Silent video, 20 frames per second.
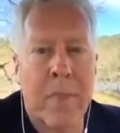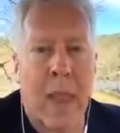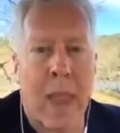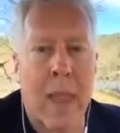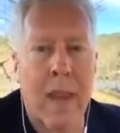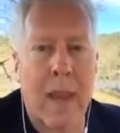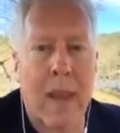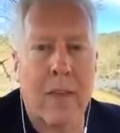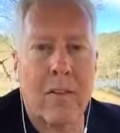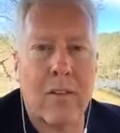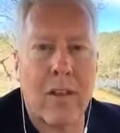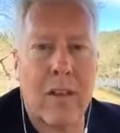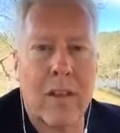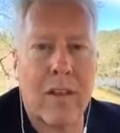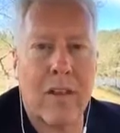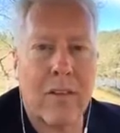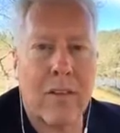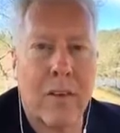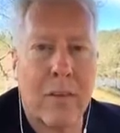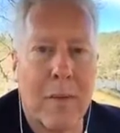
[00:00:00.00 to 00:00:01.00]
And he said
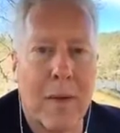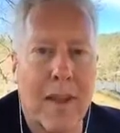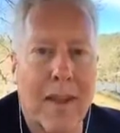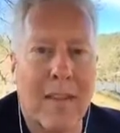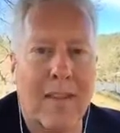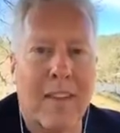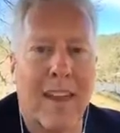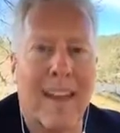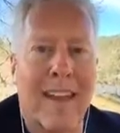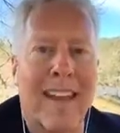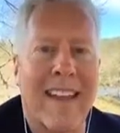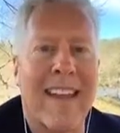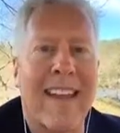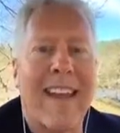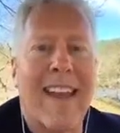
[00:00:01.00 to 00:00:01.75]
this to me. He said,